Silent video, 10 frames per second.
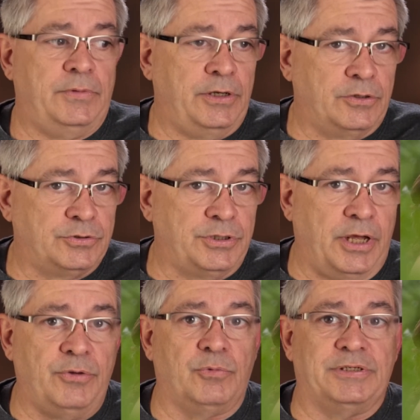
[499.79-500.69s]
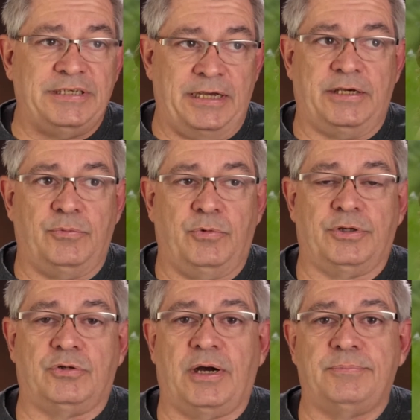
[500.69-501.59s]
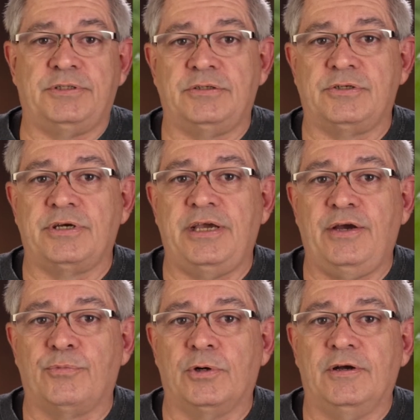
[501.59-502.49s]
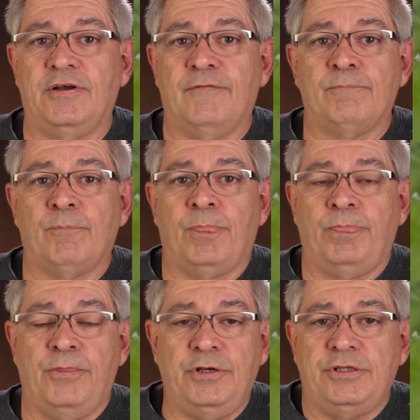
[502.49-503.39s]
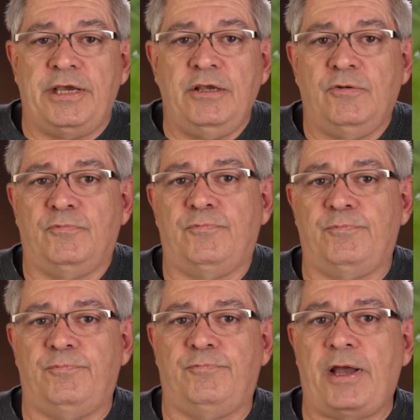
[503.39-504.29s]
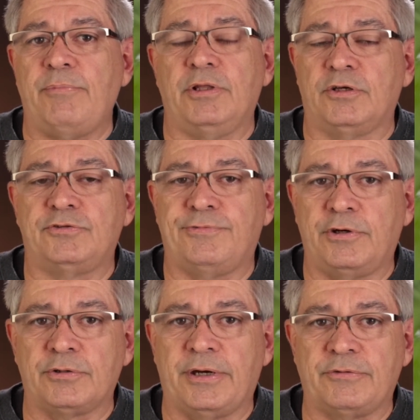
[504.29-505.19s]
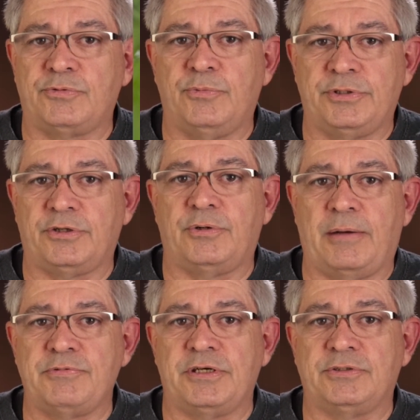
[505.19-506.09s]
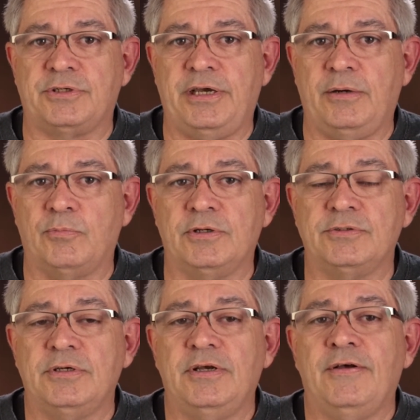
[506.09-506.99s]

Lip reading: Here's another one taken with a crop sensor camera. You can take fabulous photographs with the crop sensor cameras.